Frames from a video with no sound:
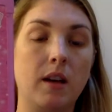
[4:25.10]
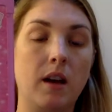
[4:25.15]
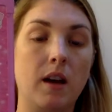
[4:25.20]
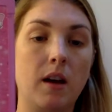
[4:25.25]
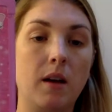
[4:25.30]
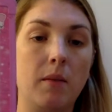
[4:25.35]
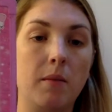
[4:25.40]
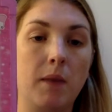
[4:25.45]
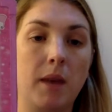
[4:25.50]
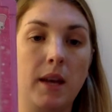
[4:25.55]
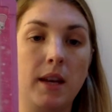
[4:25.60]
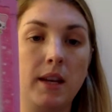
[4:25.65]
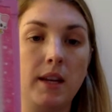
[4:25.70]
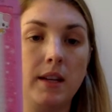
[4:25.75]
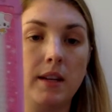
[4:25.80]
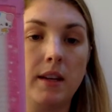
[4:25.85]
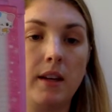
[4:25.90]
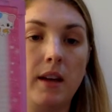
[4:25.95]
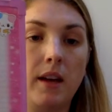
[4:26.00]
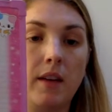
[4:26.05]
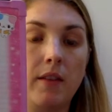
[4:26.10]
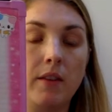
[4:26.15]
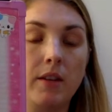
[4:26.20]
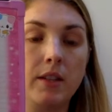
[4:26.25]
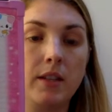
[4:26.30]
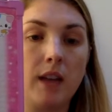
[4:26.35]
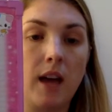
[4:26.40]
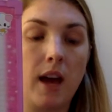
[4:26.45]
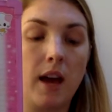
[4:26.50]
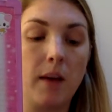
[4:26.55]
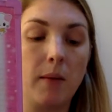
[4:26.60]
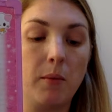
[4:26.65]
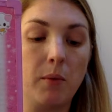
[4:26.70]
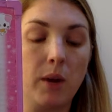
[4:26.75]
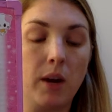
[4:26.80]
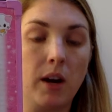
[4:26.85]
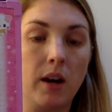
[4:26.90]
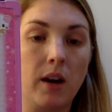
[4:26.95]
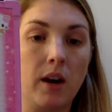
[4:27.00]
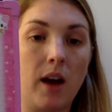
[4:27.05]
ever a time
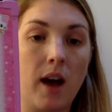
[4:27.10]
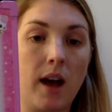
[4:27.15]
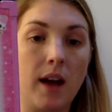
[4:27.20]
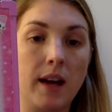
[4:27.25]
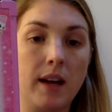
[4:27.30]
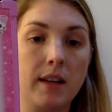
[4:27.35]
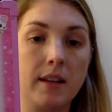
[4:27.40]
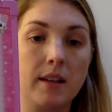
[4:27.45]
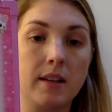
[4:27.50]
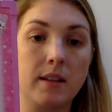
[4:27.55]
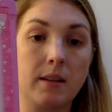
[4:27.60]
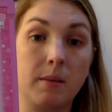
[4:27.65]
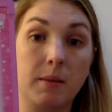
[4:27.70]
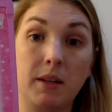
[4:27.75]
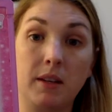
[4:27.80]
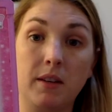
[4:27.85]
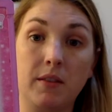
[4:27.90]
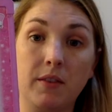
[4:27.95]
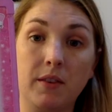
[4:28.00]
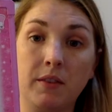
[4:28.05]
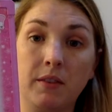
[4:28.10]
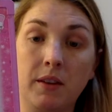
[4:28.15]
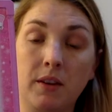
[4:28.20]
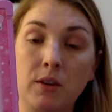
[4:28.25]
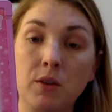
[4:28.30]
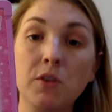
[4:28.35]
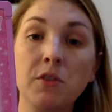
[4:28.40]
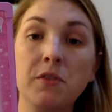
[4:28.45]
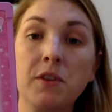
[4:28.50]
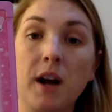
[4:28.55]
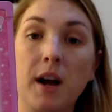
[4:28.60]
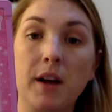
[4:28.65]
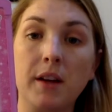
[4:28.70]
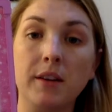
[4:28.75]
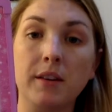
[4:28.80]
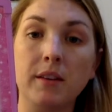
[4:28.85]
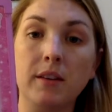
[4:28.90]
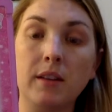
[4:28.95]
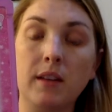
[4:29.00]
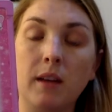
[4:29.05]
where I get something different than you've
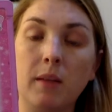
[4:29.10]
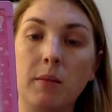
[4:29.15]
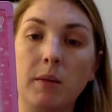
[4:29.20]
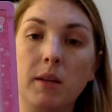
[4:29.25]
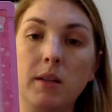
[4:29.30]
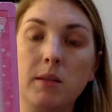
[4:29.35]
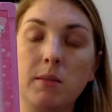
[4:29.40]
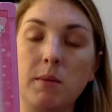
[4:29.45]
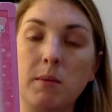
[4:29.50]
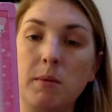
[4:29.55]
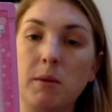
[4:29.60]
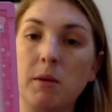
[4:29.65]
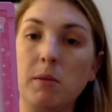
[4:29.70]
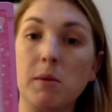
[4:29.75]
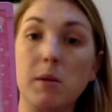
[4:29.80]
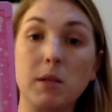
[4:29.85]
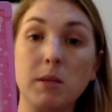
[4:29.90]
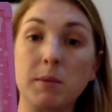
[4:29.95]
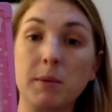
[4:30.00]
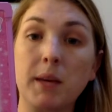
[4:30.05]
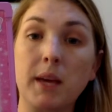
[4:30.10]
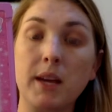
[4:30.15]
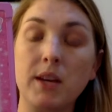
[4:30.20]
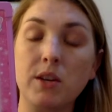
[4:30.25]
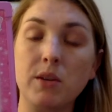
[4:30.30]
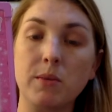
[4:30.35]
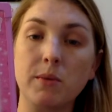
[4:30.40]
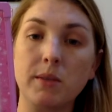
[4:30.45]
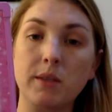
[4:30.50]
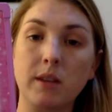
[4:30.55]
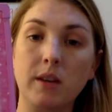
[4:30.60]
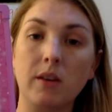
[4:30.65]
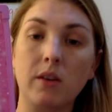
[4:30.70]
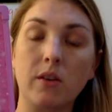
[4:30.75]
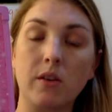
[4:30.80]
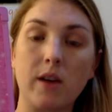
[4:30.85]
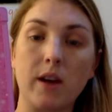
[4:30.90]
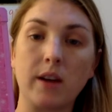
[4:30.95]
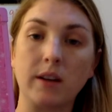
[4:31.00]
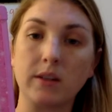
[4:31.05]
gotten, that means maybe your multiplication was
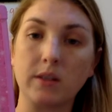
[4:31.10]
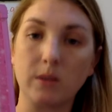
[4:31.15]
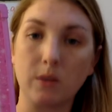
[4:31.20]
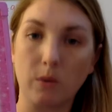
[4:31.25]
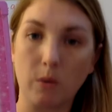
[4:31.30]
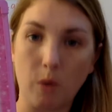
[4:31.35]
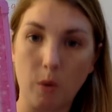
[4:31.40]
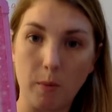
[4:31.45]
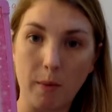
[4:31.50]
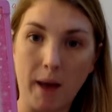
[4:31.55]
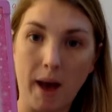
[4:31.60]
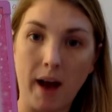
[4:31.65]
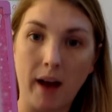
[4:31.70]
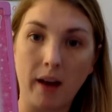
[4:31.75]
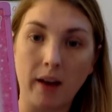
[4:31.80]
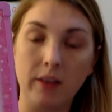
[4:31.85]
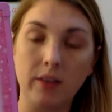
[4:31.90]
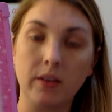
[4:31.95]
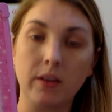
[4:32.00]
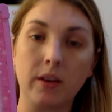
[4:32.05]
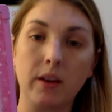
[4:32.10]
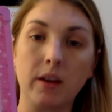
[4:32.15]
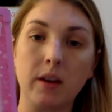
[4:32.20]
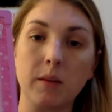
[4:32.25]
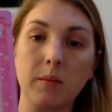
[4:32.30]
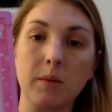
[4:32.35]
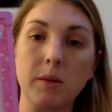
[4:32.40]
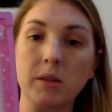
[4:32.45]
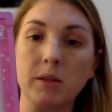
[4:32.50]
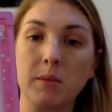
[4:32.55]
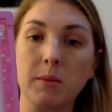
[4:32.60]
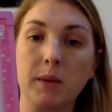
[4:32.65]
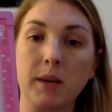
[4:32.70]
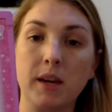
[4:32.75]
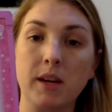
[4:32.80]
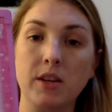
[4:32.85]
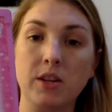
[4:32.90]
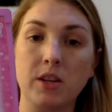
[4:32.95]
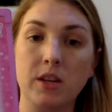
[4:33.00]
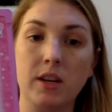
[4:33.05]
incorrect. So go back and look at your
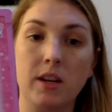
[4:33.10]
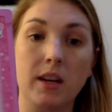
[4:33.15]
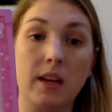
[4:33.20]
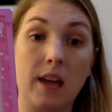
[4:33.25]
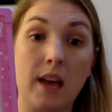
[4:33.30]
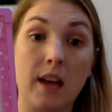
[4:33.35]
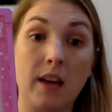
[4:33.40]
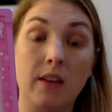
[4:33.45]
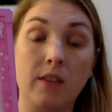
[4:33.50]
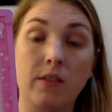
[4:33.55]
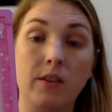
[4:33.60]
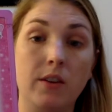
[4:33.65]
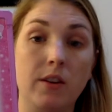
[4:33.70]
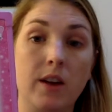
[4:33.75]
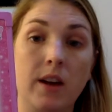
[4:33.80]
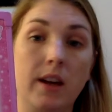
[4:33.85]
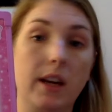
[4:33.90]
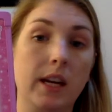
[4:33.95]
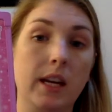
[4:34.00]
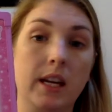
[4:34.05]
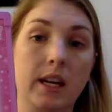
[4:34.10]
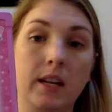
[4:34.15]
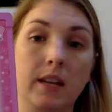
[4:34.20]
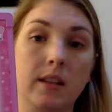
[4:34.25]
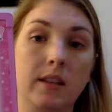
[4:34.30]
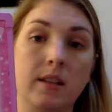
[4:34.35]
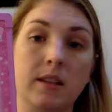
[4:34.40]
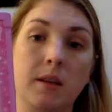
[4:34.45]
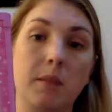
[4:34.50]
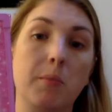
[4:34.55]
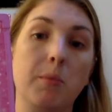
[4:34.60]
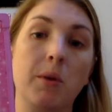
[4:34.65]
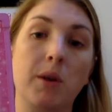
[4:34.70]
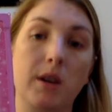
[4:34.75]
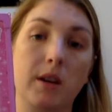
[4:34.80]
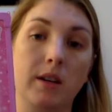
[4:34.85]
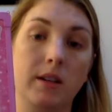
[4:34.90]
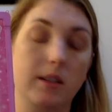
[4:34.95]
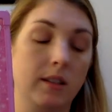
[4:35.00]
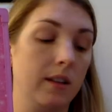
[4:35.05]
multiplication again if you're not getting the same
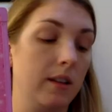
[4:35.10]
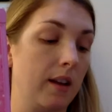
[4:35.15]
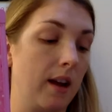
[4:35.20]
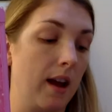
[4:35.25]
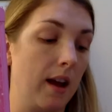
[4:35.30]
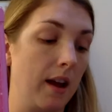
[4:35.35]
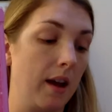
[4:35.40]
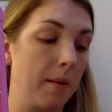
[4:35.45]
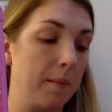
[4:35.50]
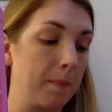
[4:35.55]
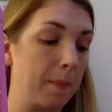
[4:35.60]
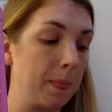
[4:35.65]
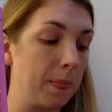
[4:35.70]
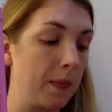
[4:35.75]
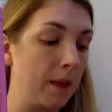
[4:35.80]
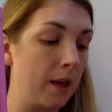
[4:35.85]
product that I am.